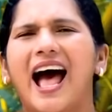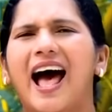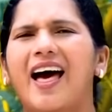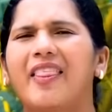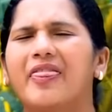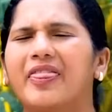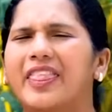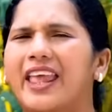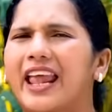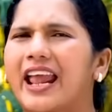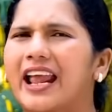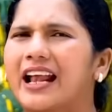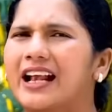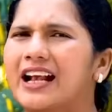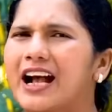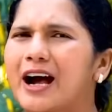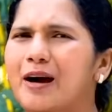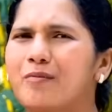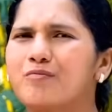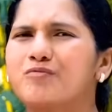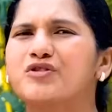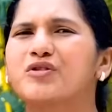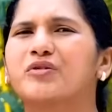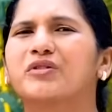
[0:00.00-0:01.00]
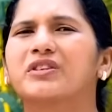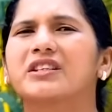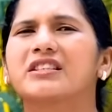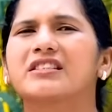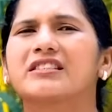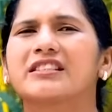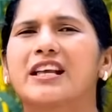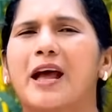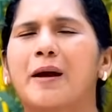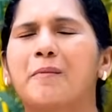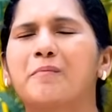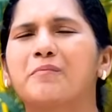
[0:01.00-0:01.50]
and they come to
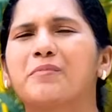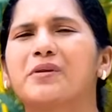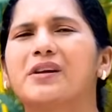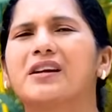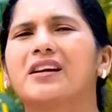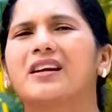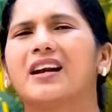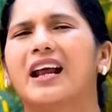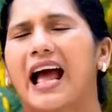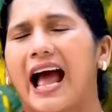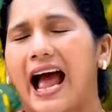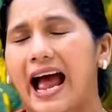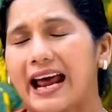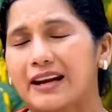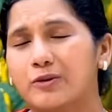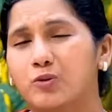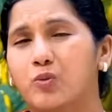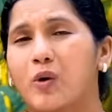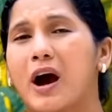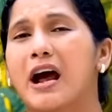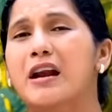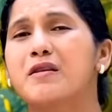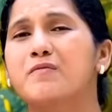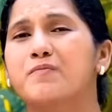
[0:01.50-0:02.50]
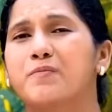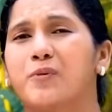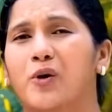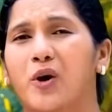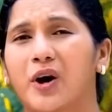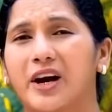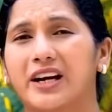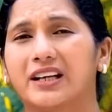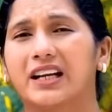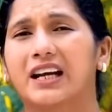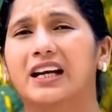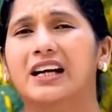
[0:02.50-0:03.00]
resemble, at one
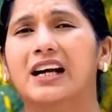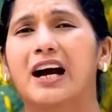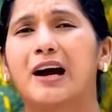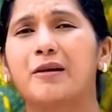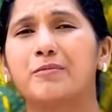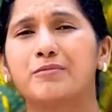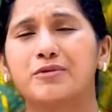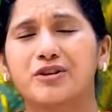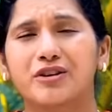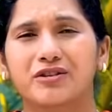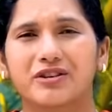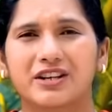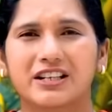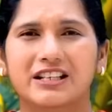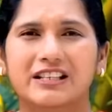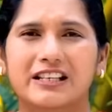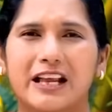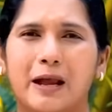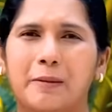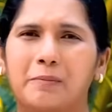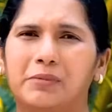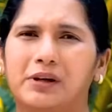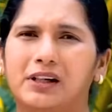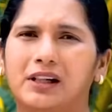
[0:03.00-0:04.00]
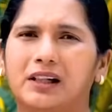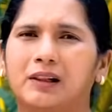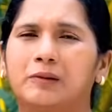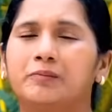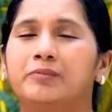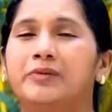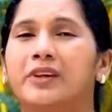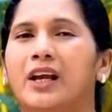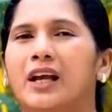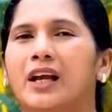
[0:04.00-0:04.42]
point, they come to resemble